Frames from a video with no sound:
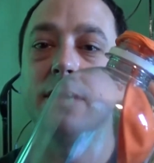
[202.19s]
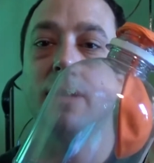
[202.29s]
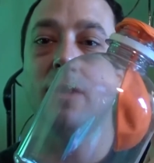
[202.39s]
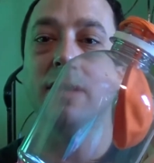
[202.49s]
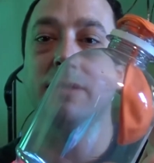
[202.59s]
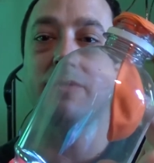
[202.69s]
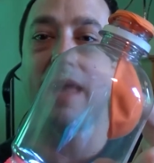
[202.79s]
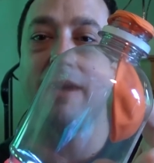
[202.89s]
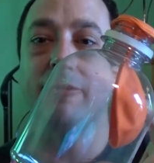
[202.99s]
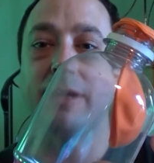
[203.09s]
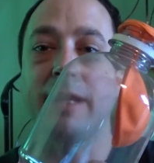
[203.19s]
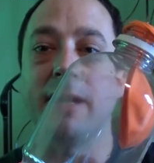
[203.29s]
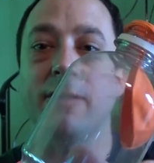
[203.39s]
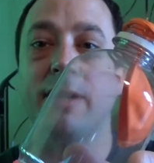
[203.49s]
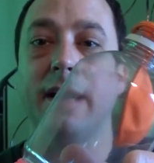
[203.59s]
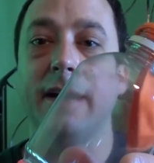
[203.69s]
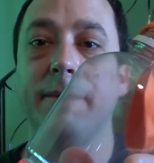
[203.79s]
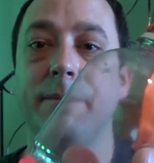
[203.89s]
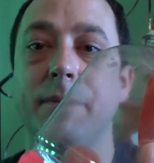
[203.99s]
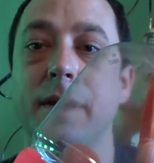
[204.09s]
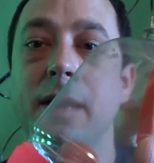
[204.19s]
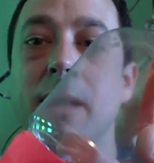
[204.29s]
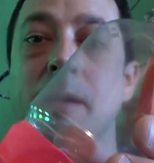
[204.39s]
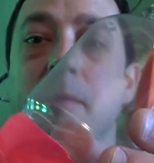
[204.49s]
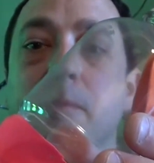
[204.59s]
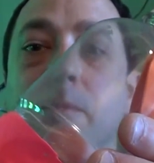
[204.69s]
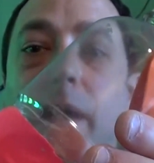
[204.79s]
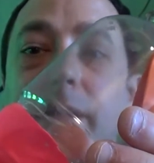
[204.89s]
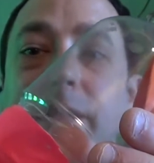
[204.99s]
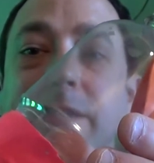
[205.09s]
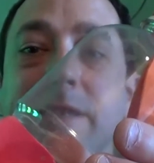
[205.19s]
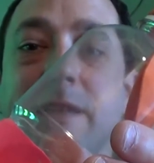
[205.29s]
the lung is flat right now, okay? And this is the